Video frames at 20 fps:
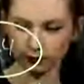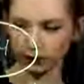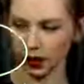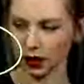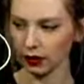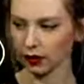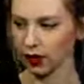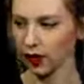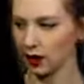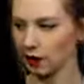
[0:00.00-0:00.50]

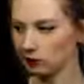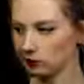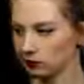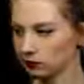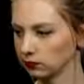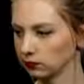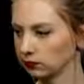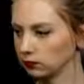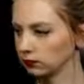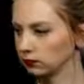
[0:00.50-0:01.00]
All right.
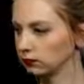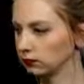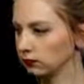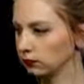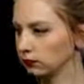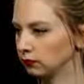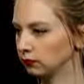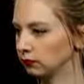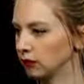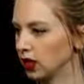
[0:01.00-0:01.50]

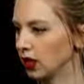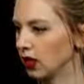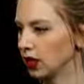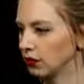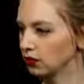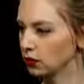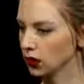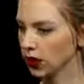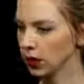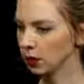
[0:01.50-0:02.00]
If
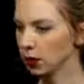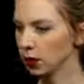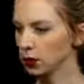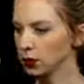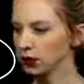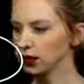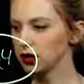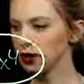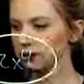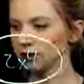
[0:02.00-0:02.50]
you came up with
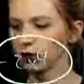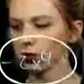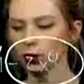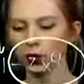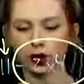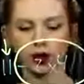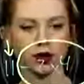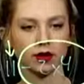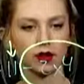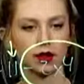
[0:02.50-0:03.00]
a different
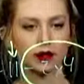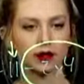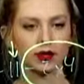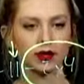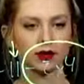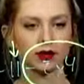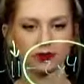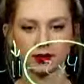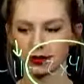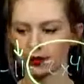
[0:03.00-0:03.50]
order than
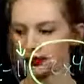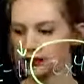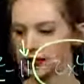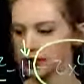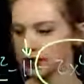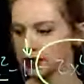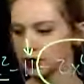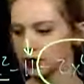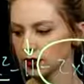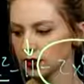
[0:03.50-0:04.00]
this, is
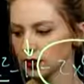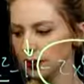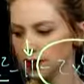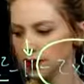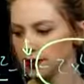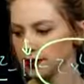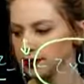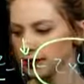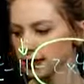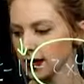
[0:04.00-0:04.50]
it still going to be
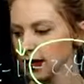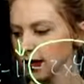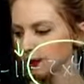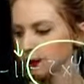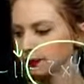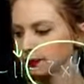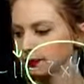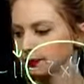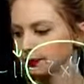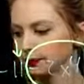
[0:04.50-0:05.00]
the same?
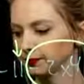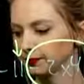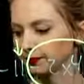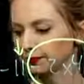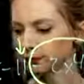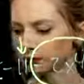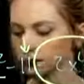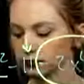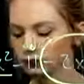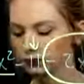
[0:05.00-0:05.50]

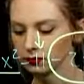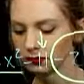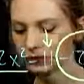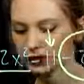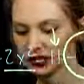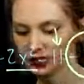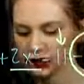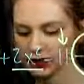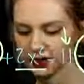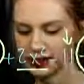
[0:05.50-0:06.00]

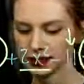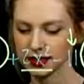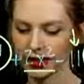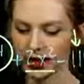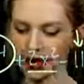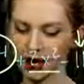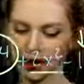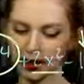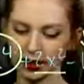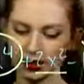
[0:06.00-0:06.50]
Let's say
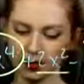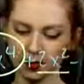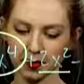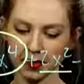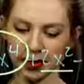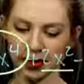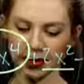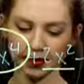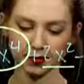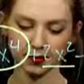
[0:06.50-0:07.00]
I
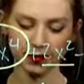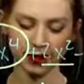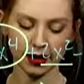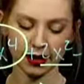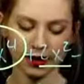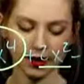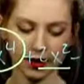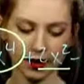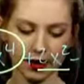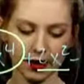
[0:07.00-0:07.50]
combined
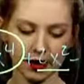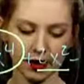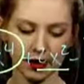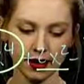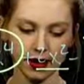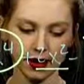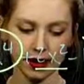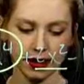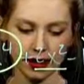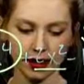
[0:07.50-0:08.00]
my
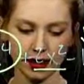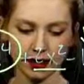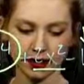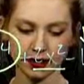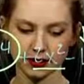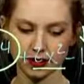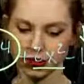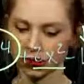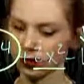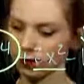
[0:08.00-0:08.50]

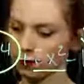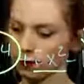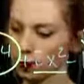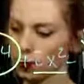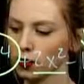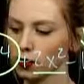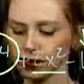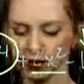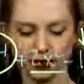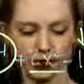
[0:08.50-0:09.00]
x to the
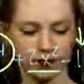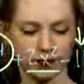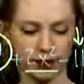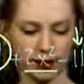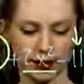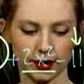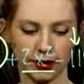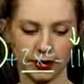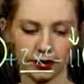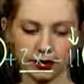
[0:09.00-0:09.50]
fourth
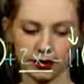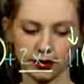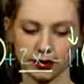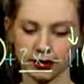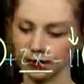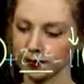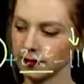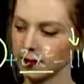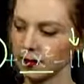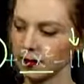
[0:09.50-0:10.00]
first,
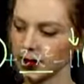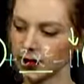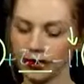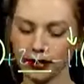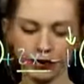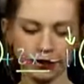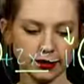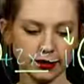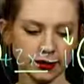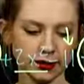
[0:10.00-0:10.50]
then
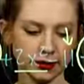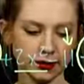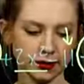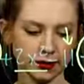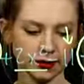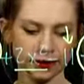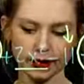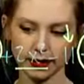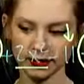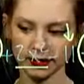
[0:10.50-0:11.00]
I did the
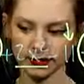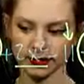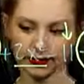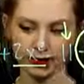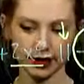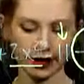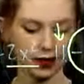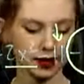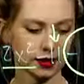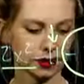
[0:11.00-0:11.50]
squares.
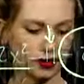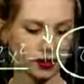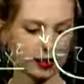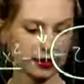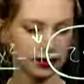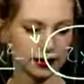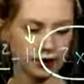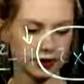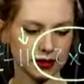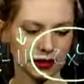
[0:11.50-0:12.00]
Than
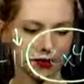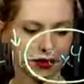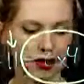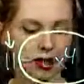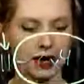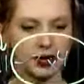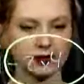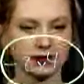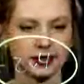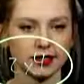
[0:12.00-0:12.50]
I did the
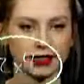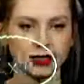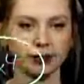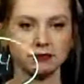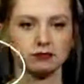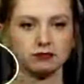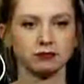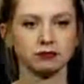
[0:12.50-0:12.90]
constant.